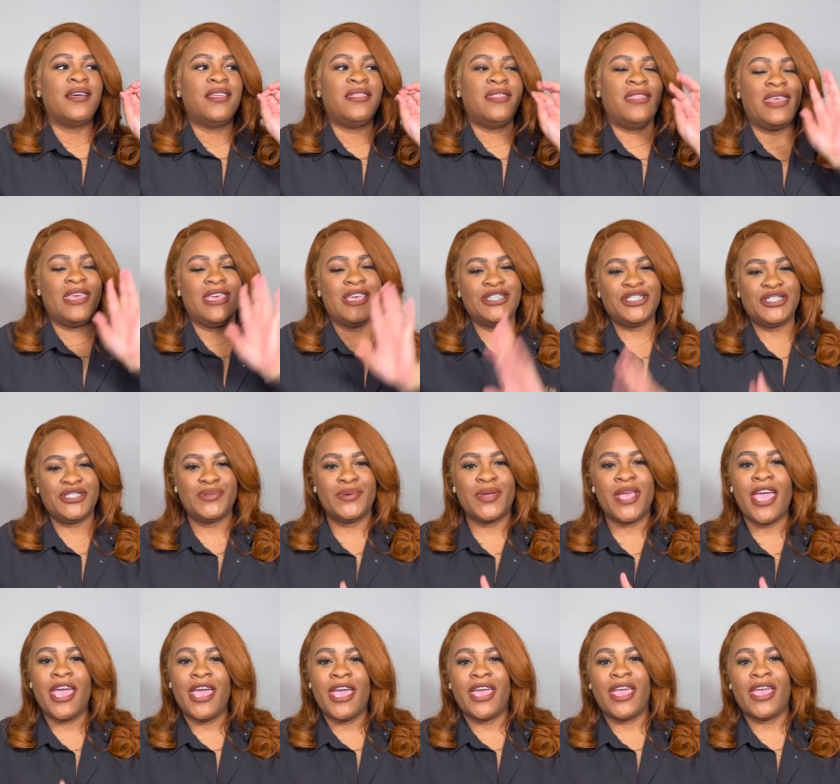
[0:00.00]
The issue
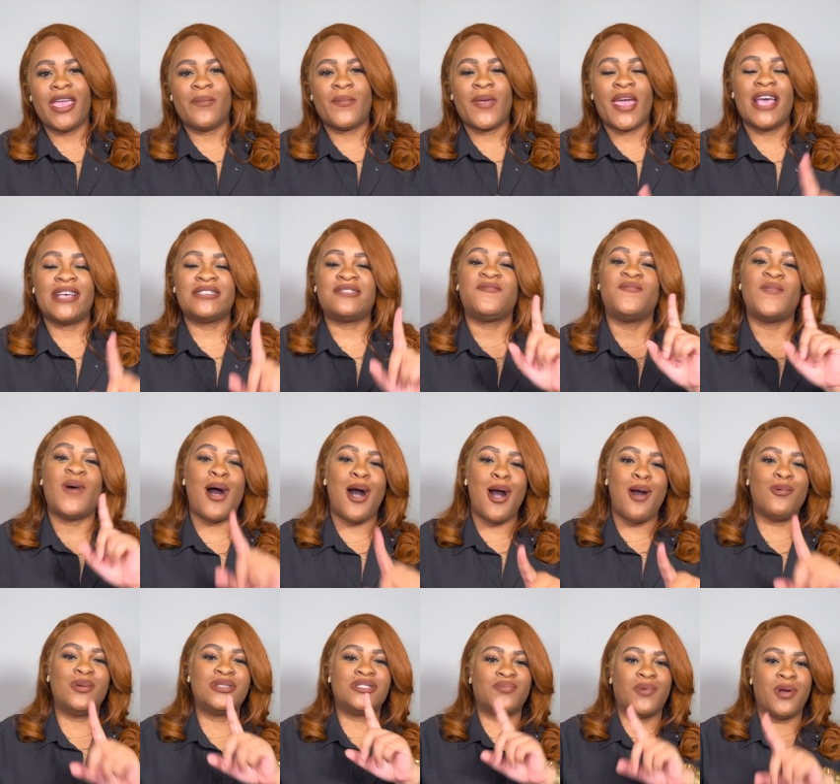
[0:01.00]
came as fall
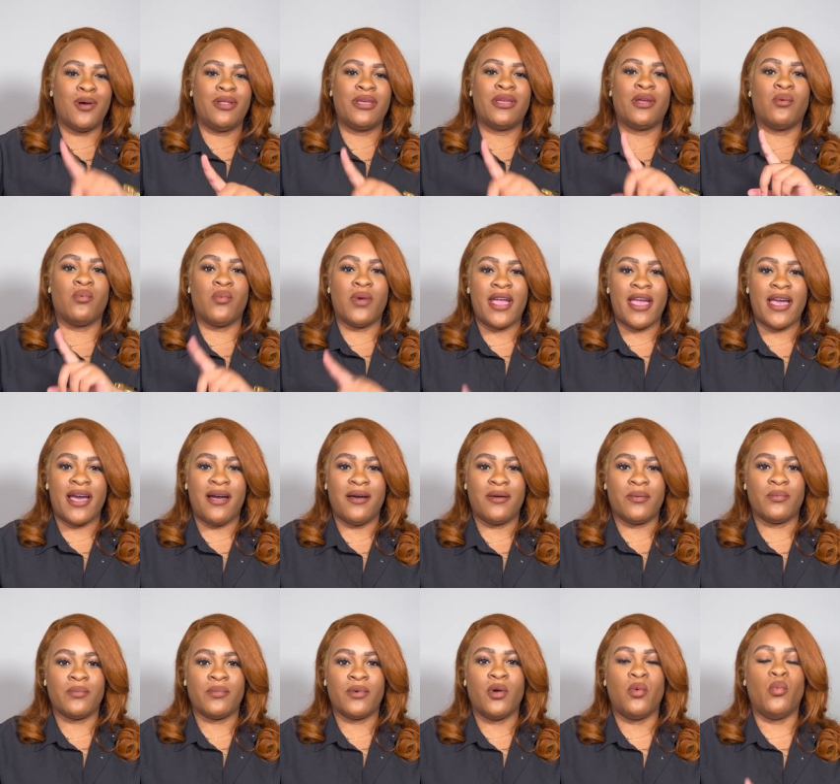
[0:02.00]
was rolling around.
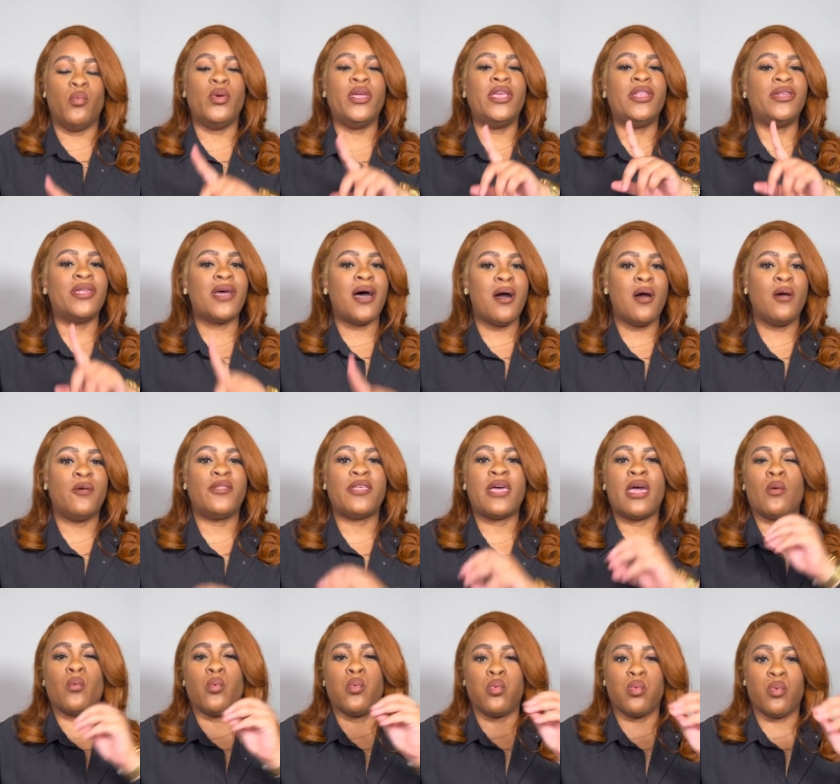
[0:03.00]
We know
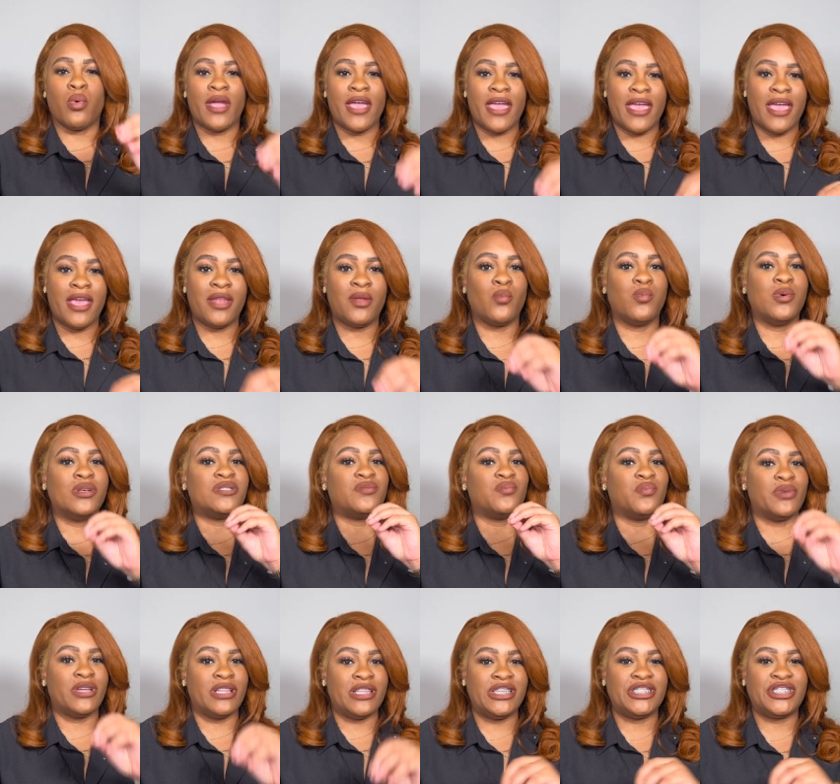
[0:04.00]
that red was
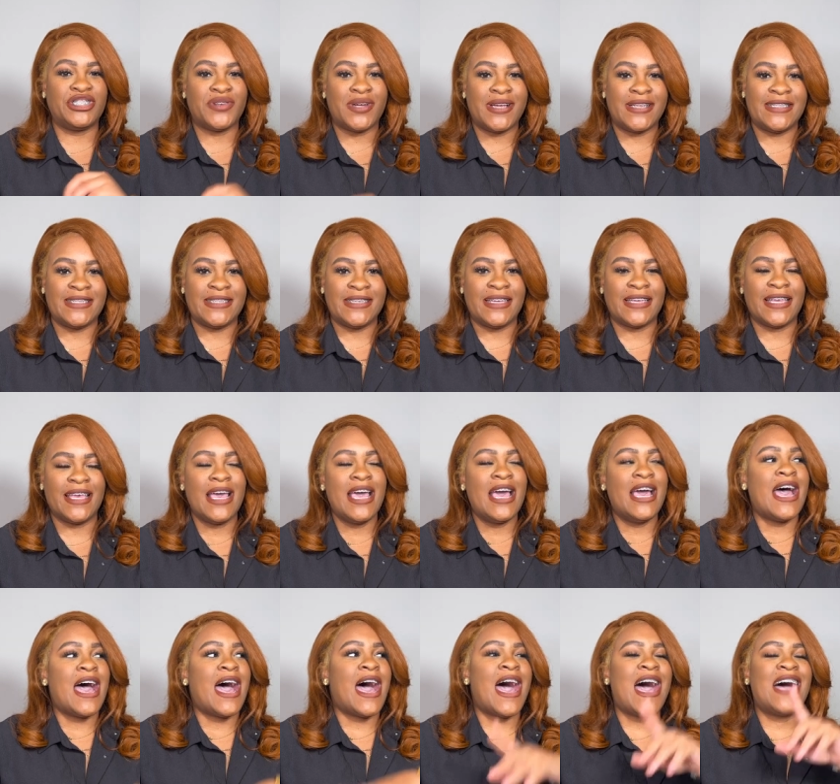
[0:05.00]
really trending.
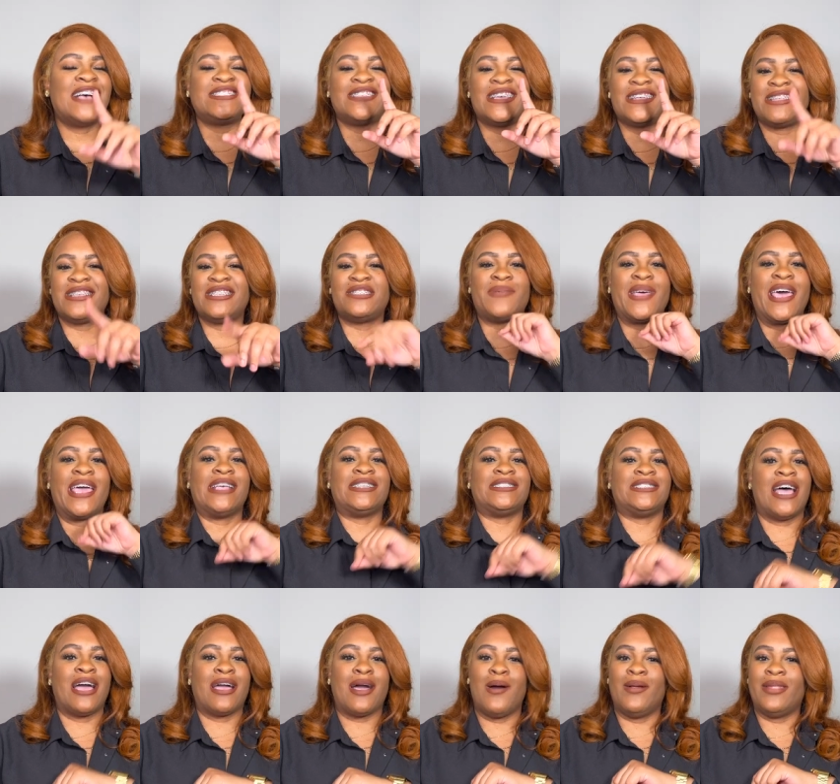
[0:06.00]
I said, this bag is
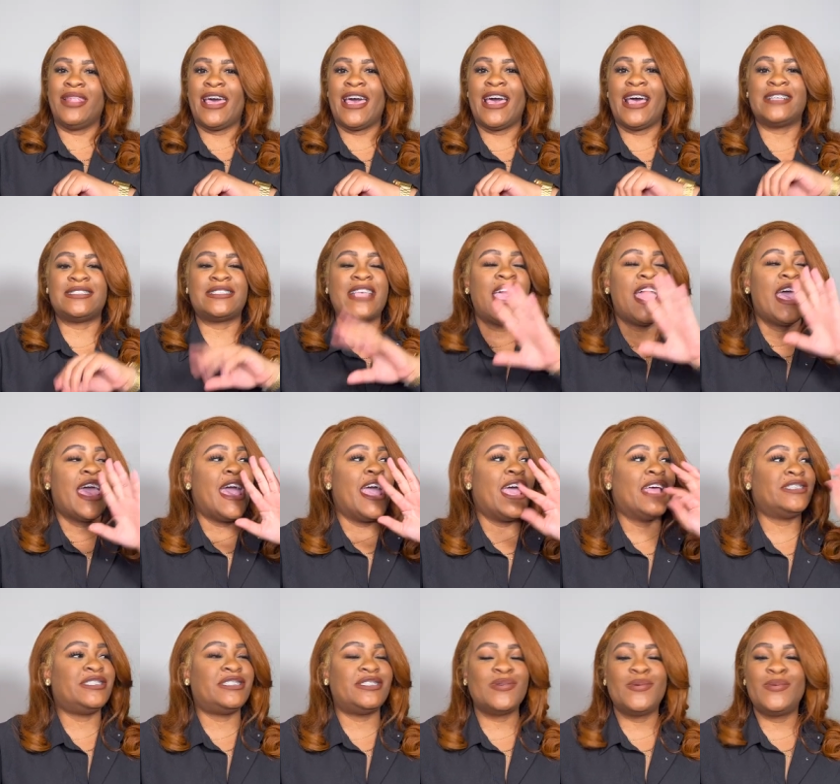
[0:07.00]
not gonna last.
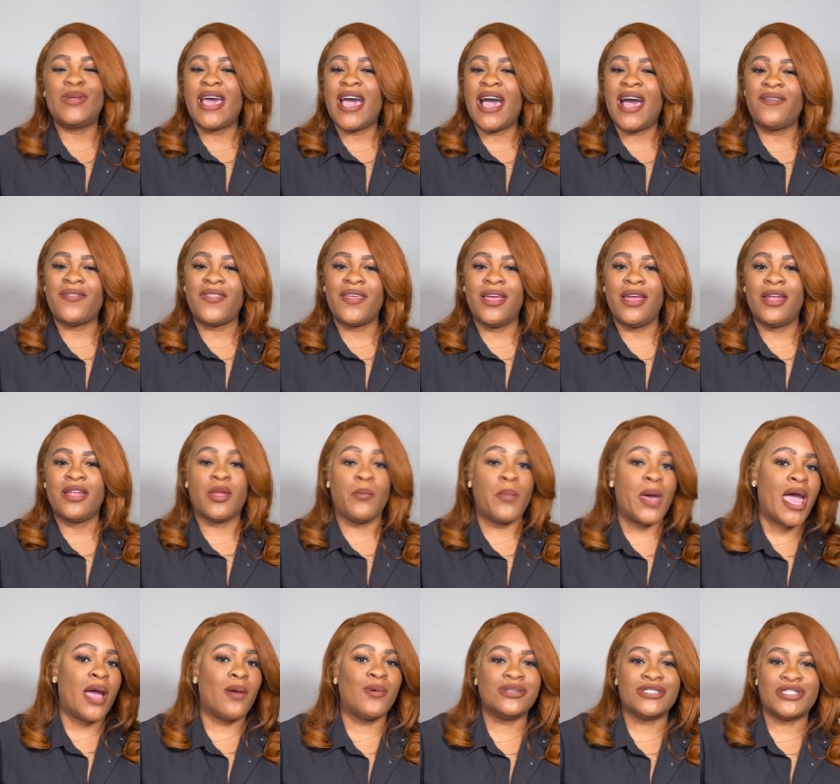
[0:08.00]
And soon after, the
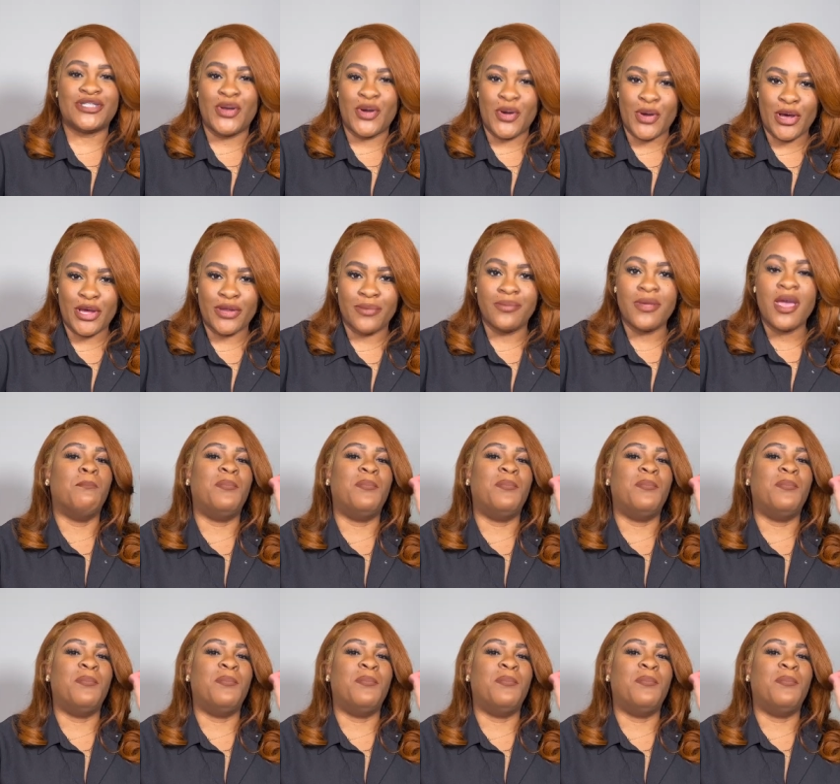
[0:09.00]
bag was gone.